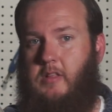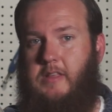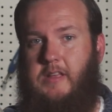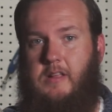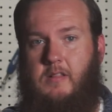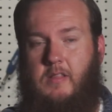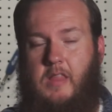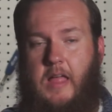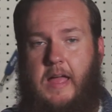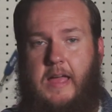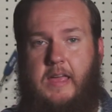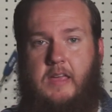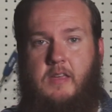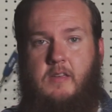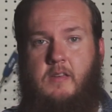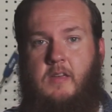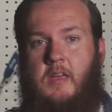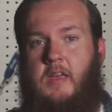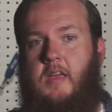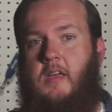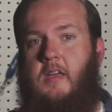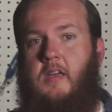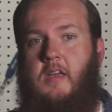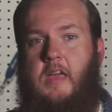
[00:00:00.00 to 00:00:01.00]
click like,
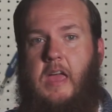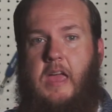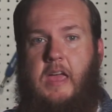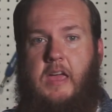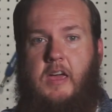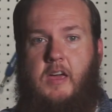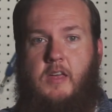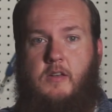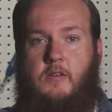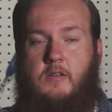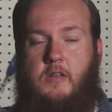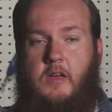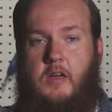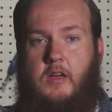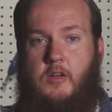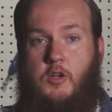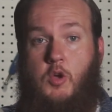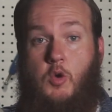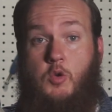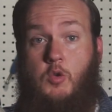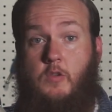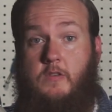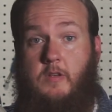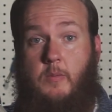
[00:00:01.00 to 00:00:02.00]
and uh,
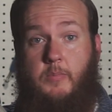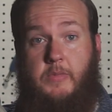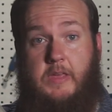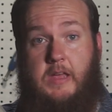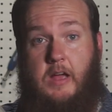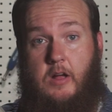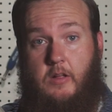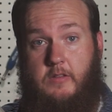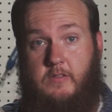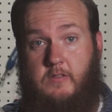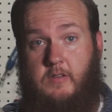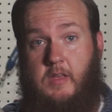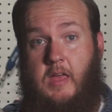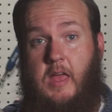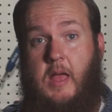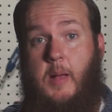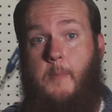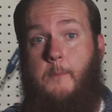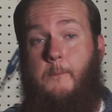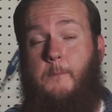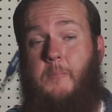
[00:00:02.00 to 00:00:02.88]
go do something else.